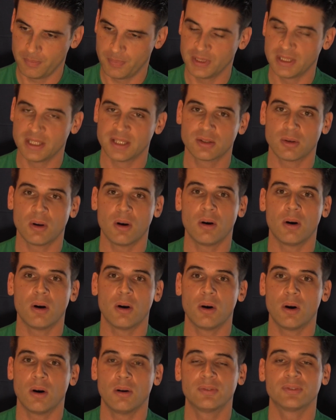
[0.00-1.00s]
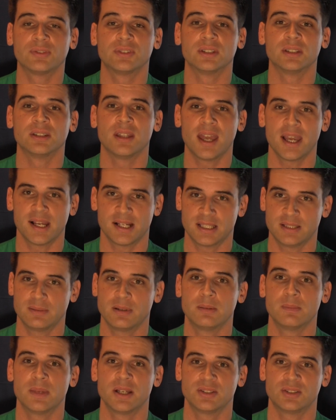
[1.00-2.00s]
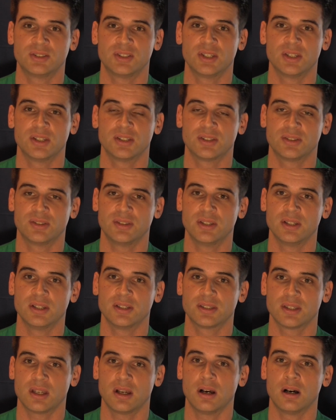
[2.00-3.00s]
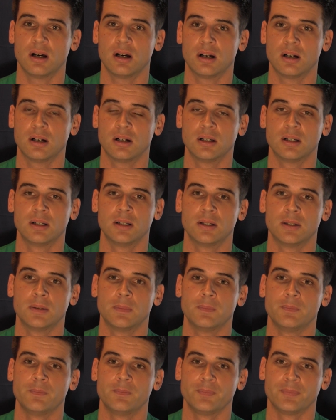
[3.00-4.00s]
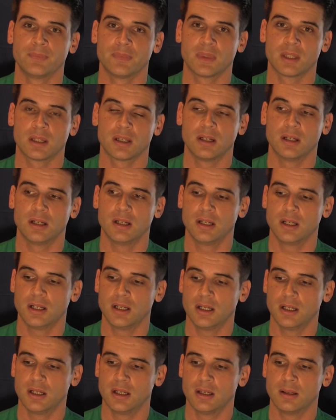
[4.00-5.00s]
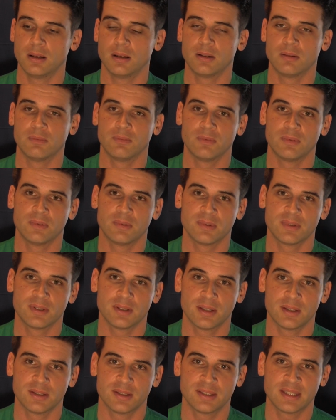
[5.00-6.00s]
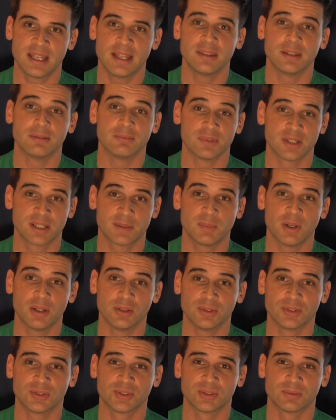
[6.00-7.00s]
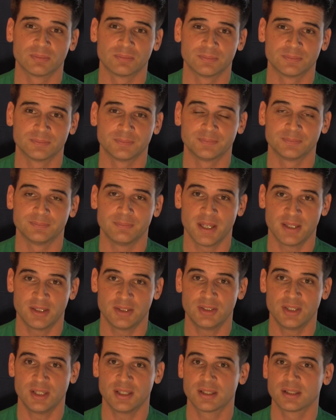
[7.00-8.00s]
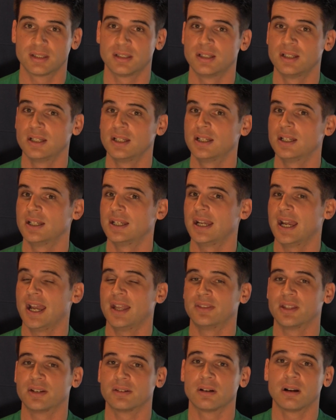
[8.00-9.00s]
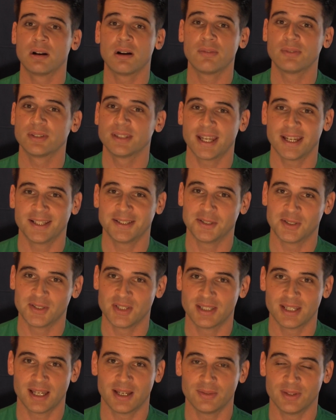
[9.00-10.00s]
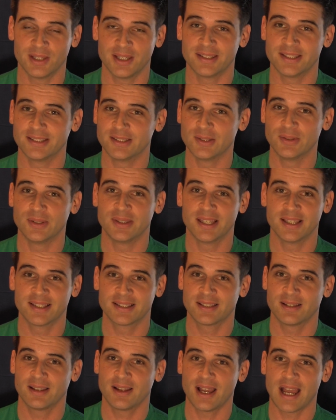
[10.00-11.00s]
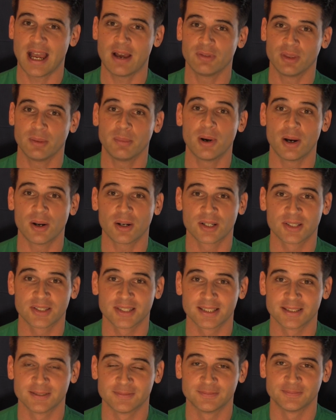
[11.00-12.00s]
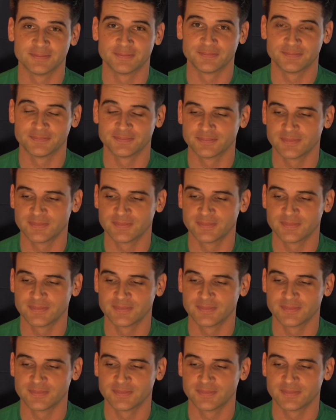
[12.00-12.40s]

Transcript: but it's often XML messages that are uh, send and response messages. And there are other technologies out there that do this out the box.